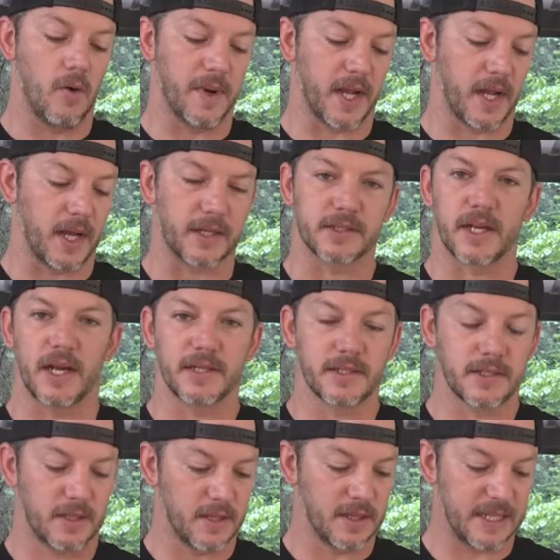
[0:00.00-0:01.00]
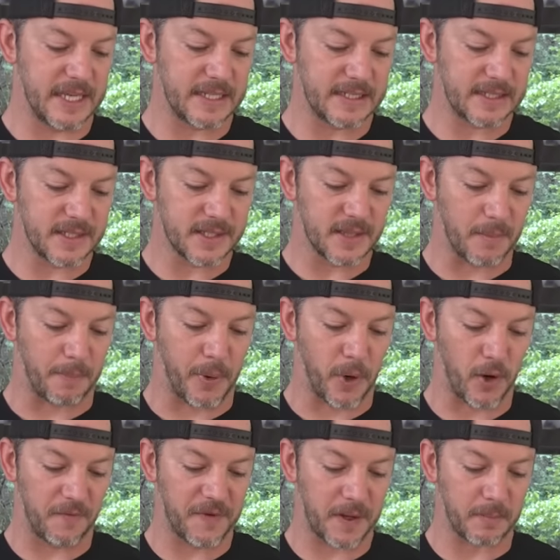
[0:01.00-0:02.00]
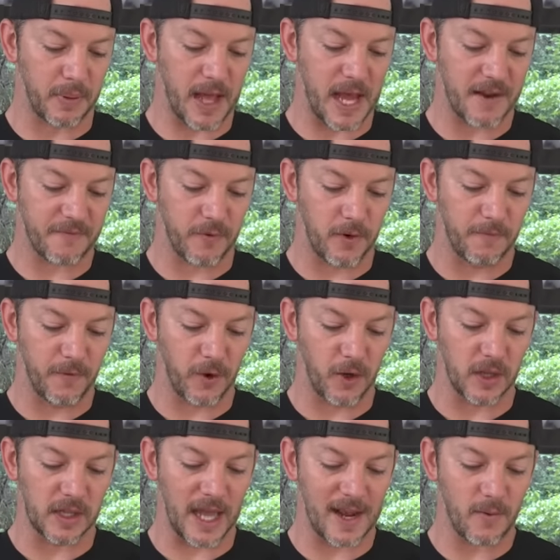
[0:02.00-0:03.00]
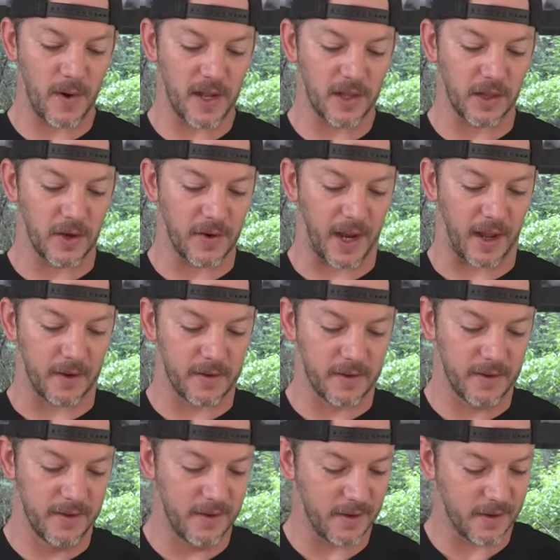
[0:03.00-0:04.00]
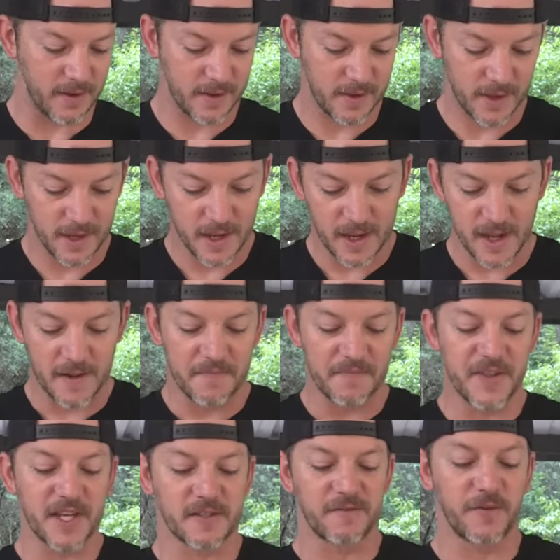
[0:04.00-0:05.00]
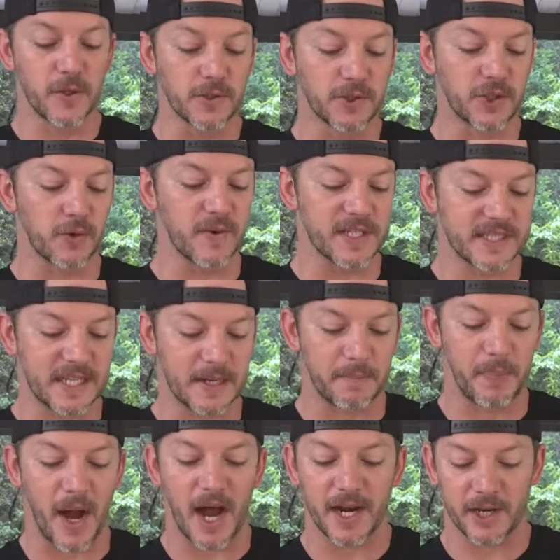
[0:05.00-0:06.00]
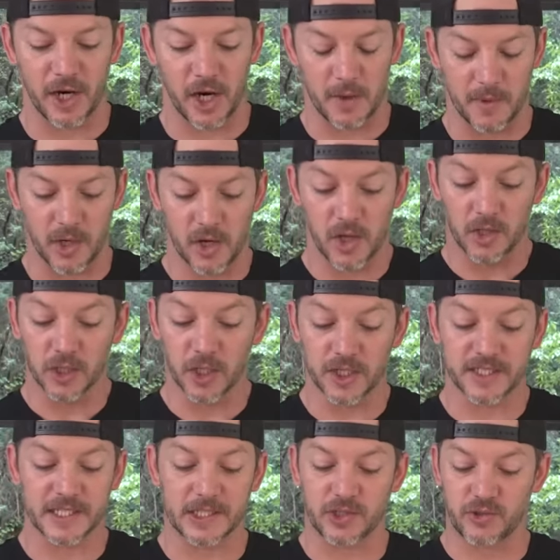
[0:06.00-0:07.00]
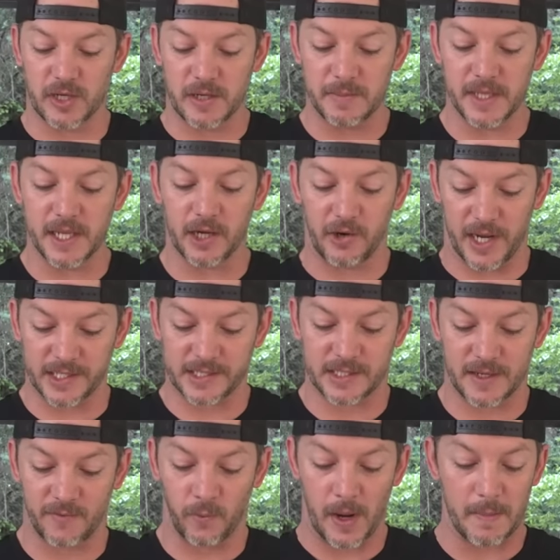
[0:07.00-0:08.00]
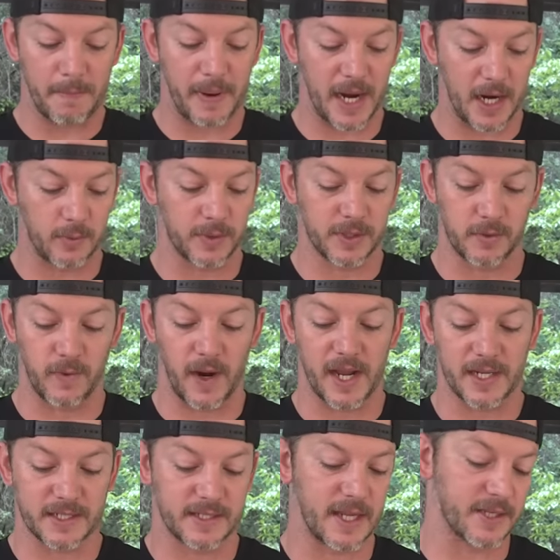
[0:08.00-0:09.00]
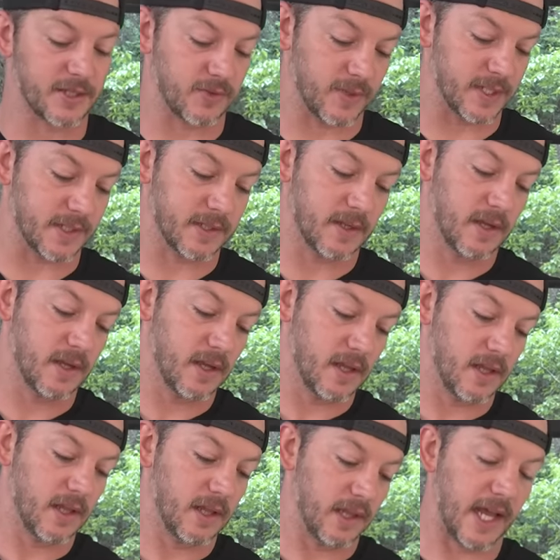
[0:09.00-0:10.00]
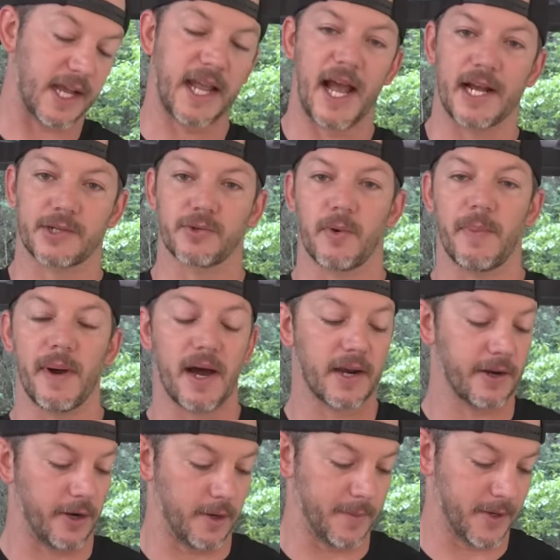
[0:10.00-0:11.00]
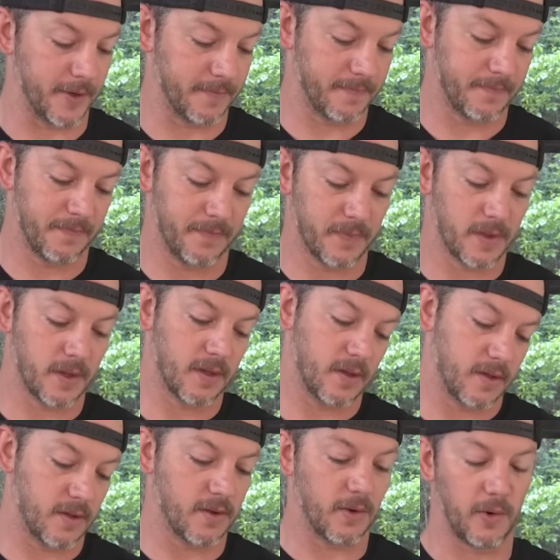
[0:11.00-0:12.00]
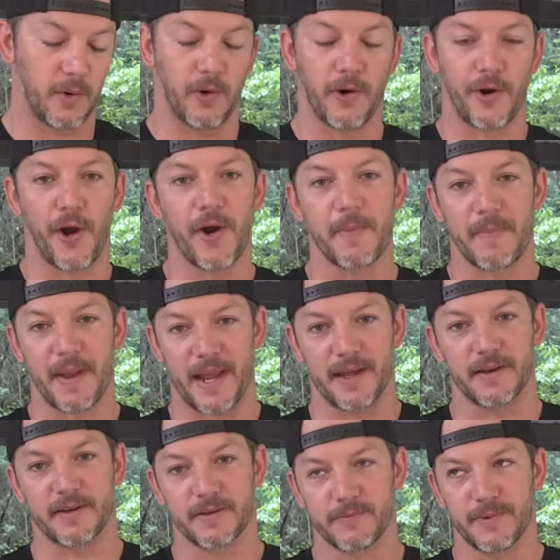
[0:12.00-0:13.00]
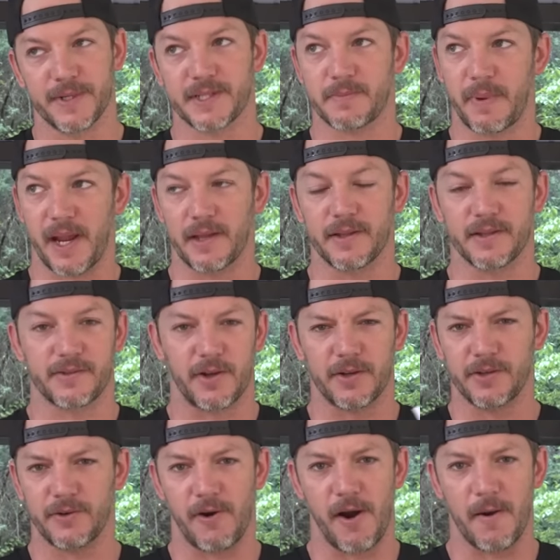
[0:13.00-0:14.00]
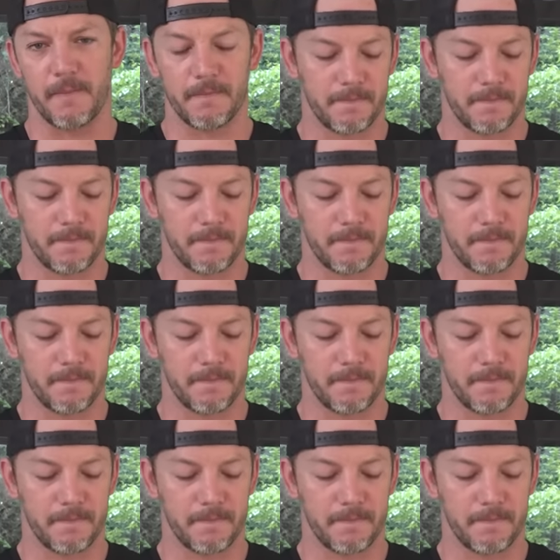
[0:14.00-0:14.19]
Oh my gosh, guys. This is the perfect platform for a lightweight loadout. This futuristic body armor looks extremely aggressive when paired with the right accessories, like actual body armor or an armband, wristband that's on your arm.